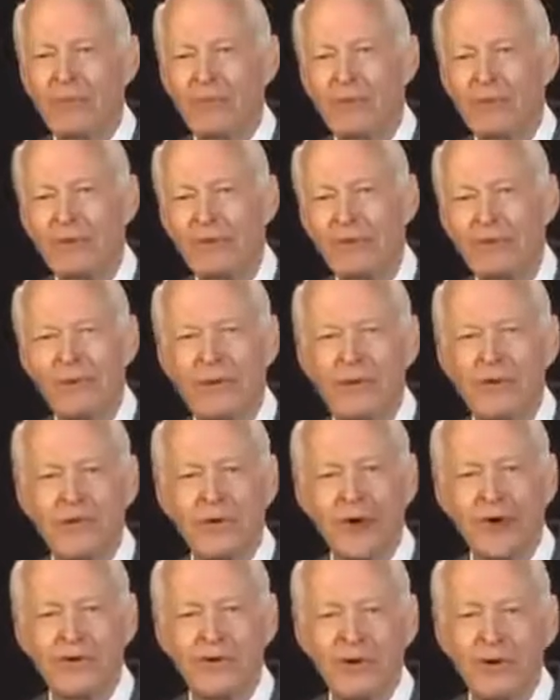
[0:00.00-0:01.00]
opportunity to
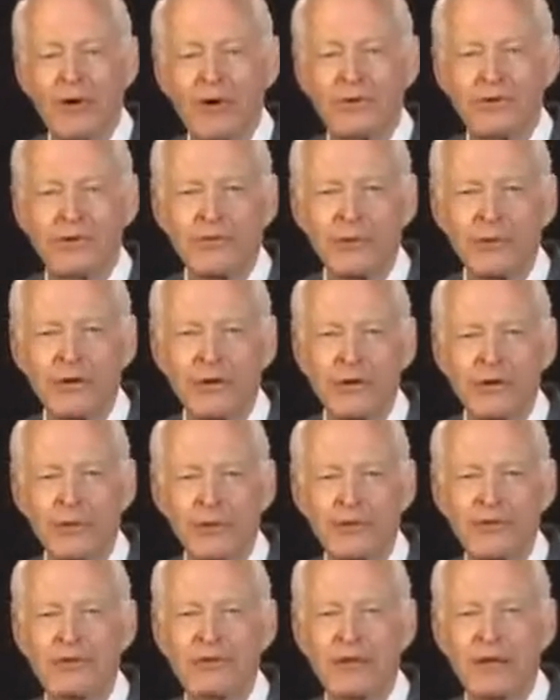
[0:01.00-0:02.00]
travel to
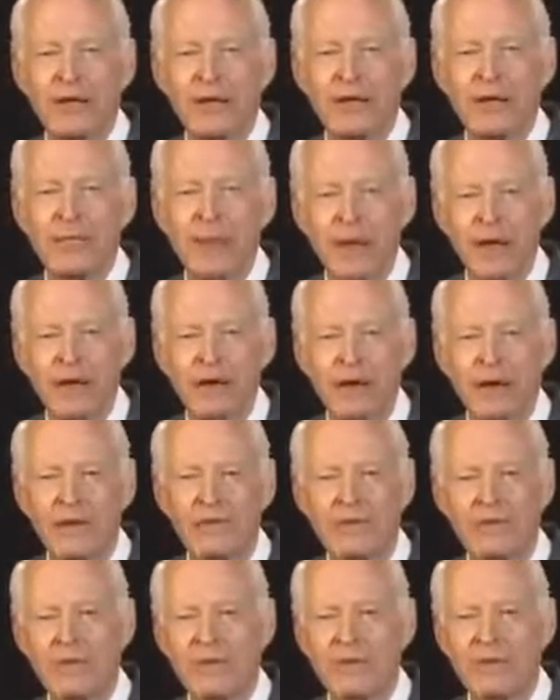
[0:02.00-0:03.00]
Australia, New Zealand, many
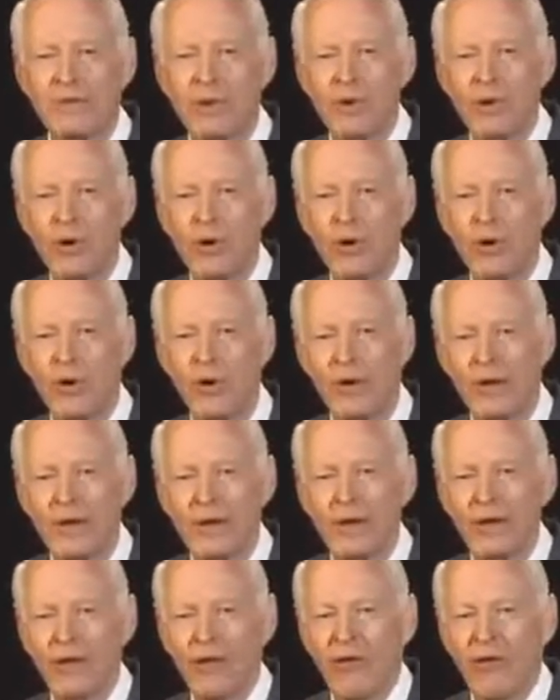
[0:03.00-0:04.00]
countries of the world.